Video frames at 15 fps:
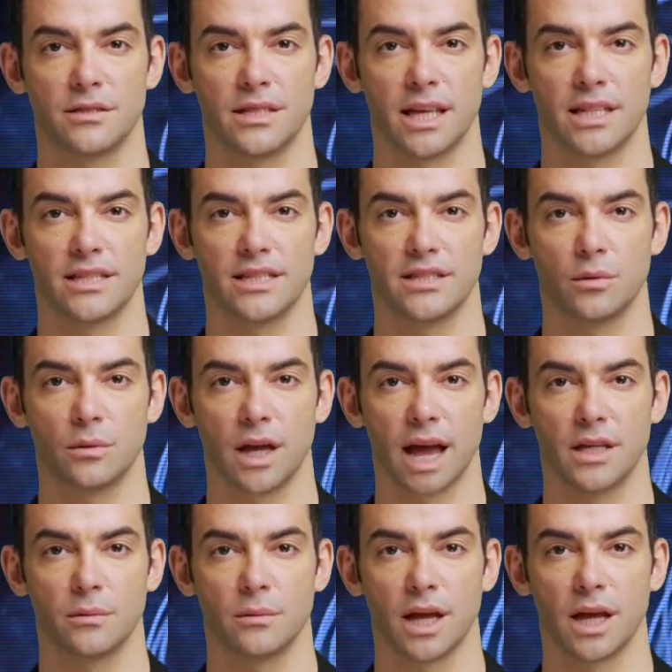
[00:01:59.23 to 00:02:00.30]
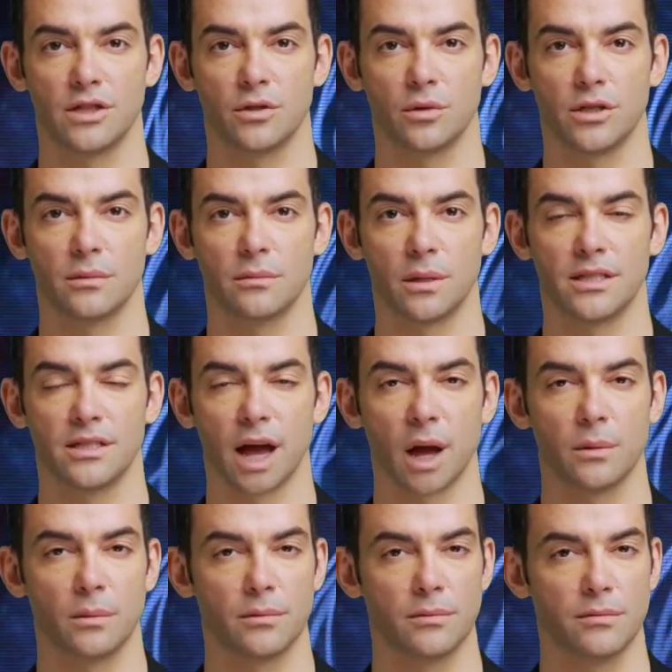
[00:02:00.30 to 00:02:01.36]
leading to an exponential
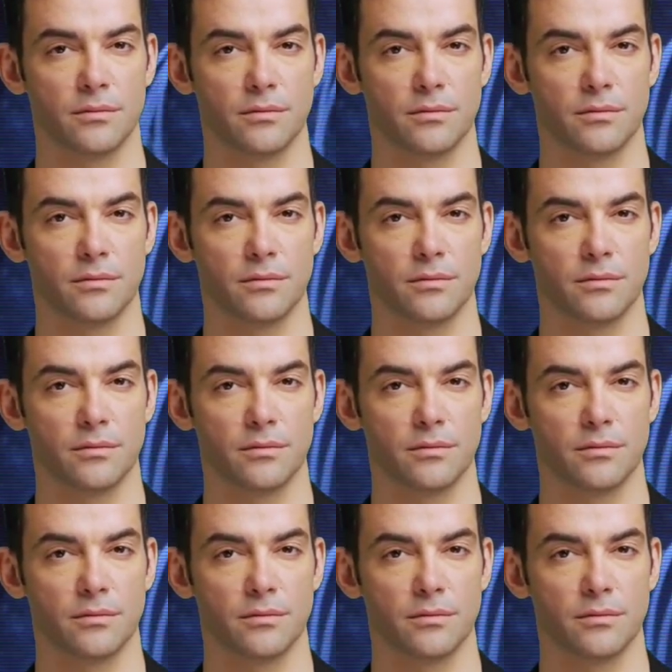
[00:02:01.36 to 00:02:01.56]
speed-up.